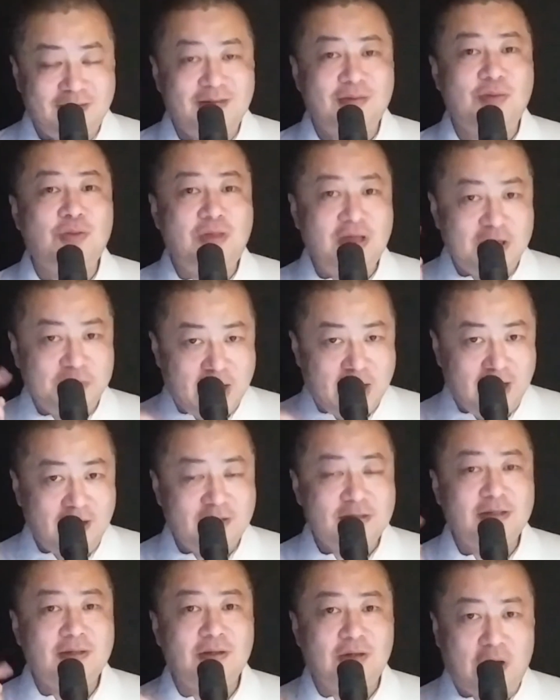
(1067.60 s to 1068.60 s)
Think about
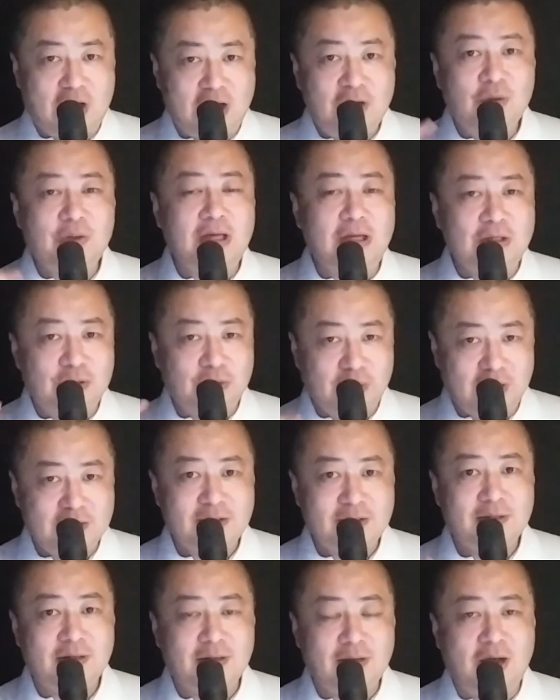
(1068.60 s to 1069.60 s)
it. All right, look into it.
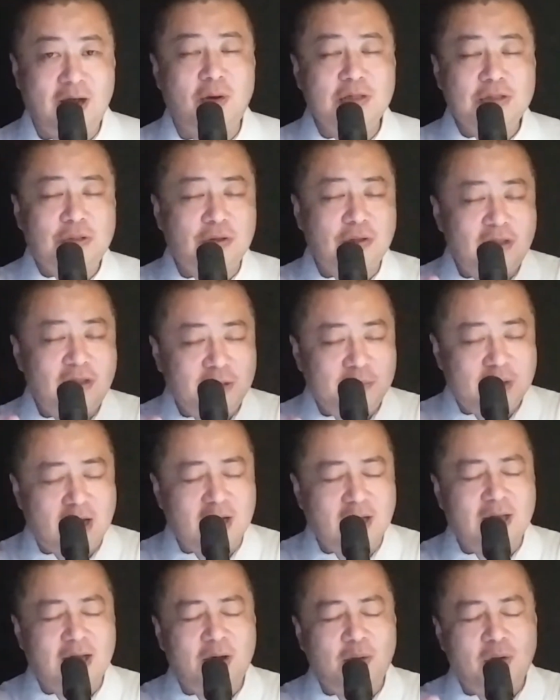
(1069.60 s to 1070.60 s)
I want you to think
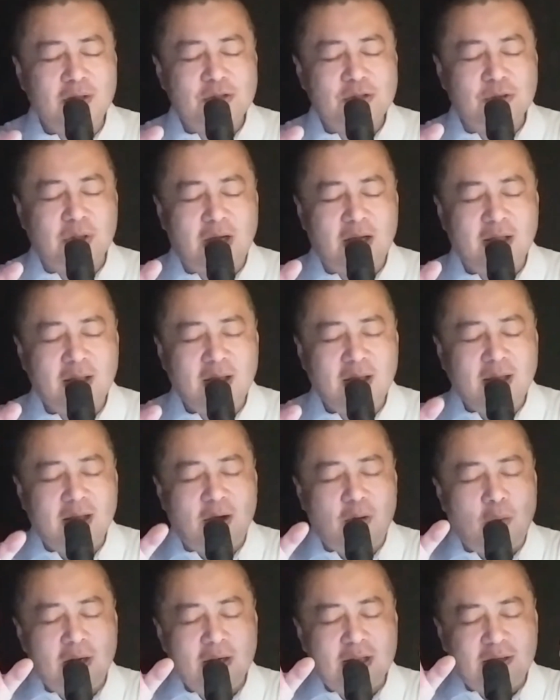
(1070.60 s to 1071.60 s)
about it. I want
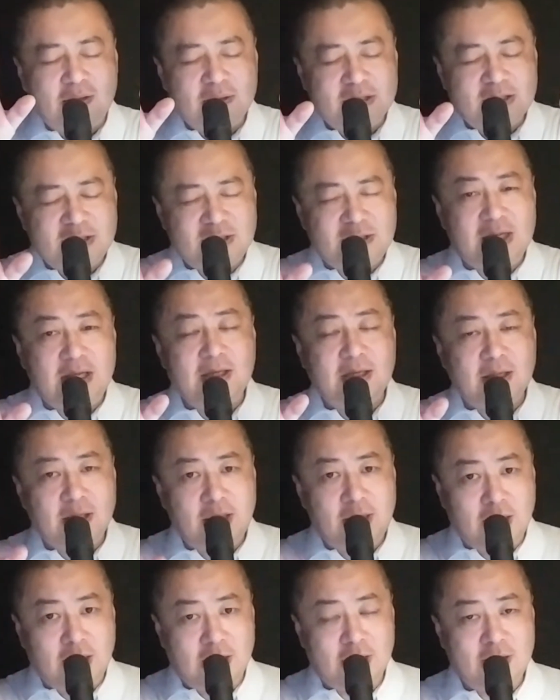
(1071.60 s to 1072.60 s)
that to sink
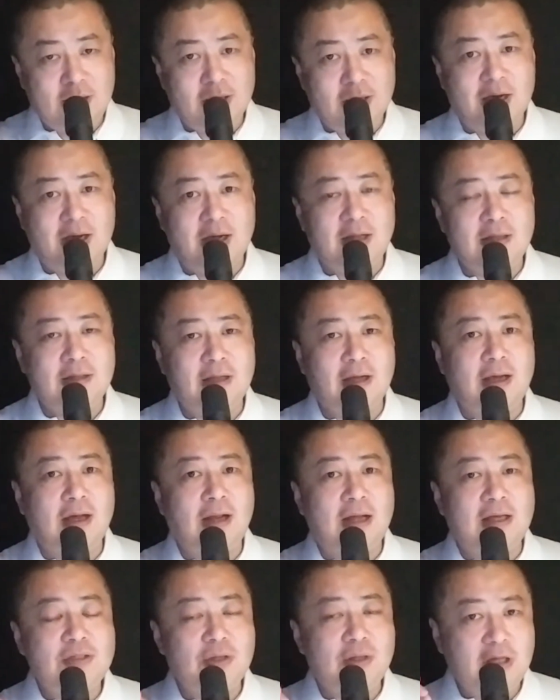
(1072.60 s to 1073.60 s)
in and
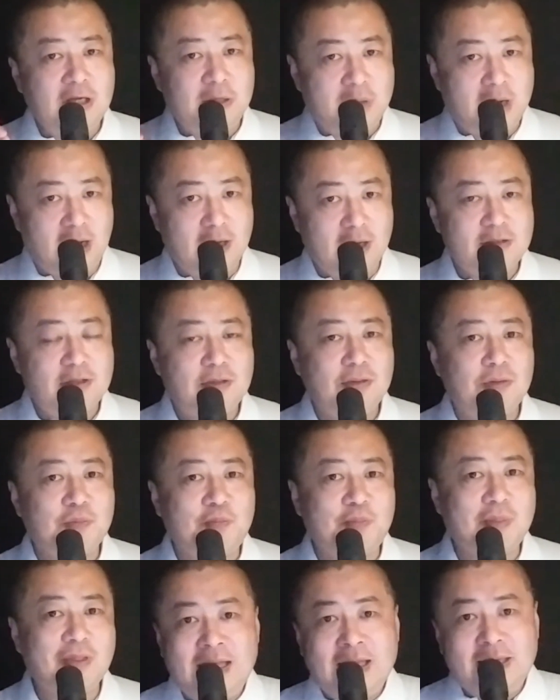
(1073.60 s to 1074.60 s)
let you think about it.
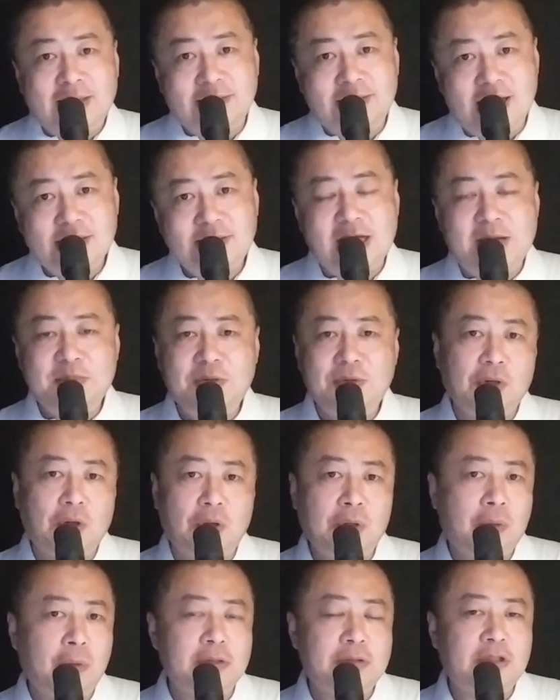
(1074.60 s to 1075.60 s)
Next time you
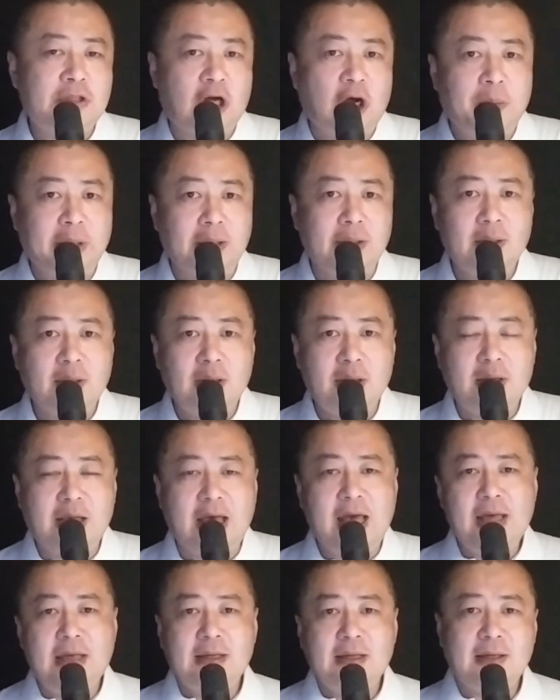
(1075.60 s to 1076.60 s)
go grocery shopping,
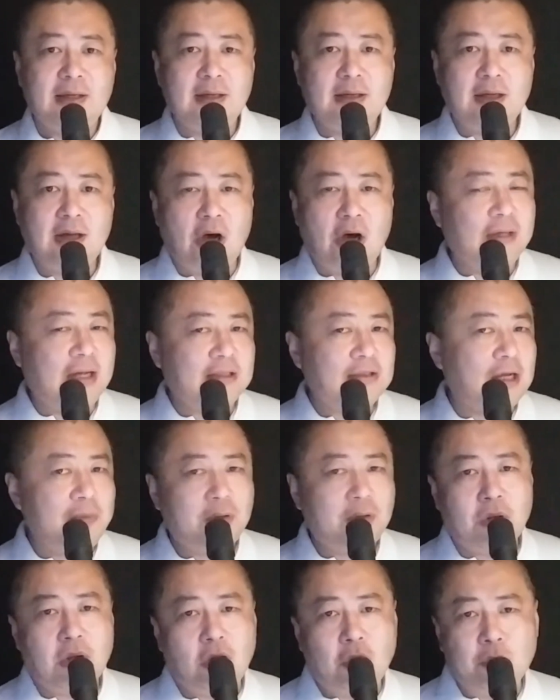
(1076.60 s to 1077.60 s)
okay, or next time you
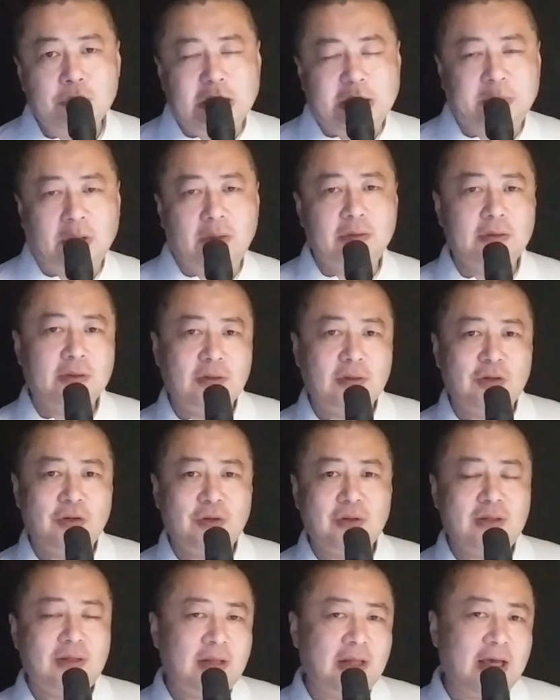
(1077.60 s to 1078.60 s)
go to Home Depot,
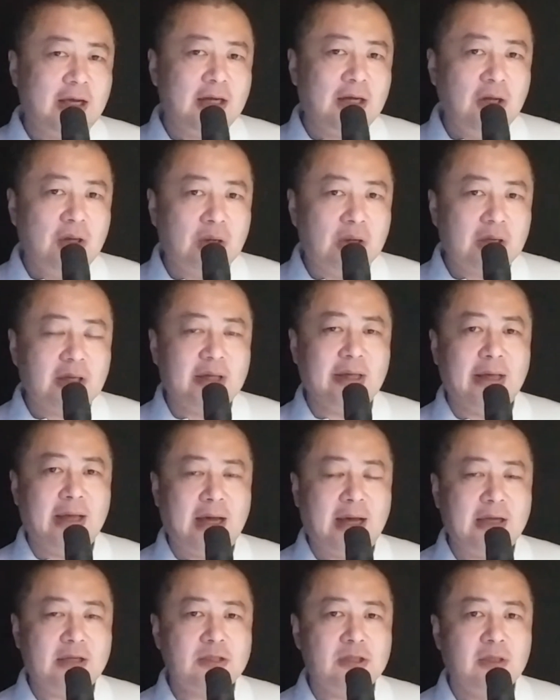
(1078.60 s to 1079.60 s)
take a look
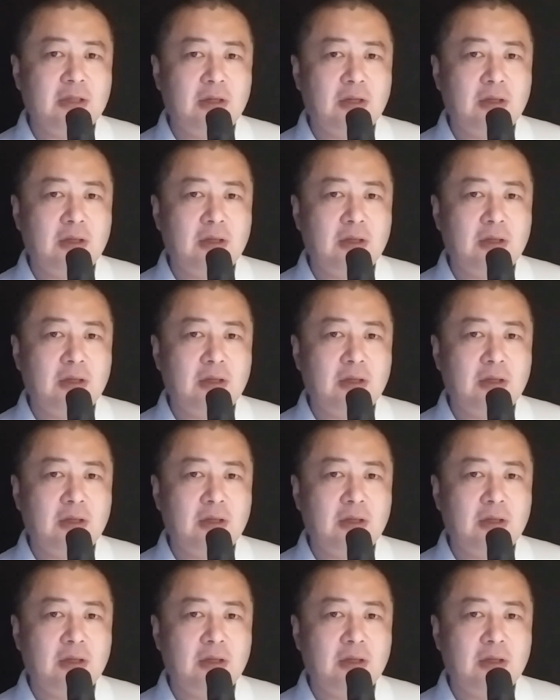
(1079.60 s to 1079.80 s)
at